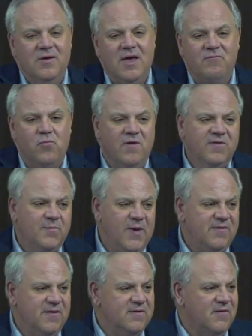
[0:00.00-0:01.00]
You have one
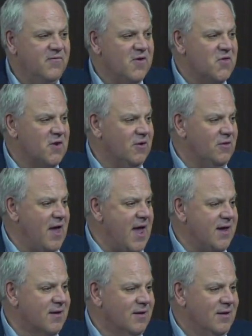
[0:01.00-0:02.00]
species of fish in a
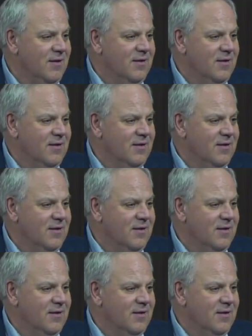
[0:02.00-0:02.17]
lake